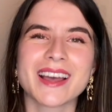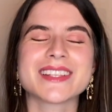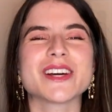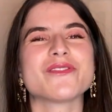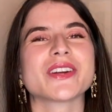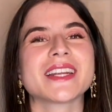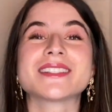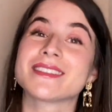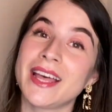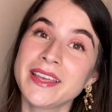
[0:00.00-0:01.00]
Don't forget to
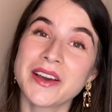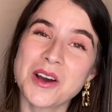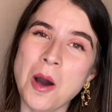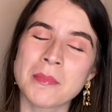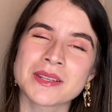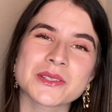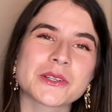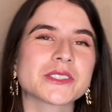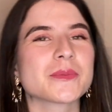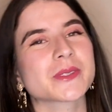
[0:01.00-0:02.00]
like, comment, or
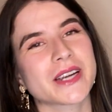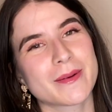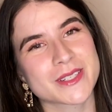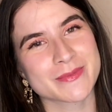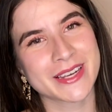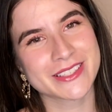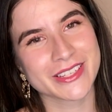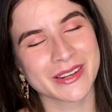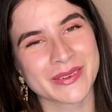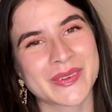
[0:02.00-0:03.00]
subscribe to my
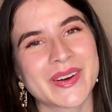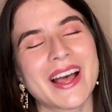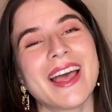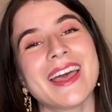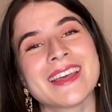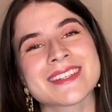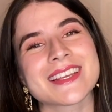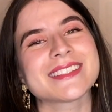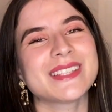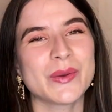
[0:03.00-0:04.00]
channel. And
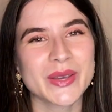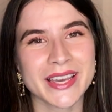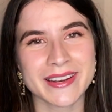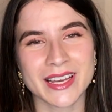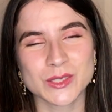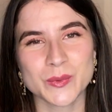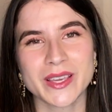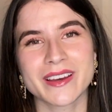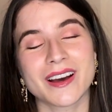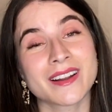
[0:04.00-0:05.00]
see you again next
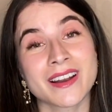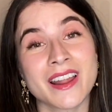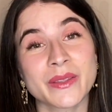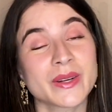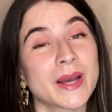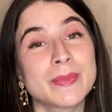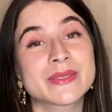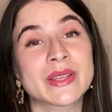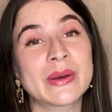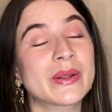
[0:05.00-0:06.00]
week on another
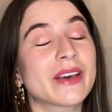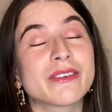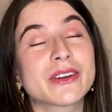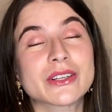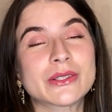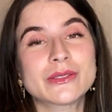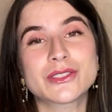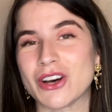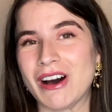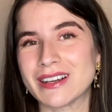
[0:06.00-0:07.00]
episode of A Girl
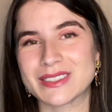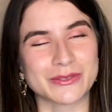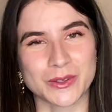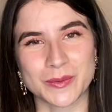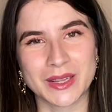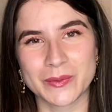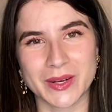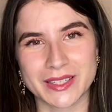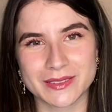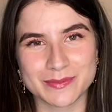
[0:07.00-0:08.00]
Talks Formula One.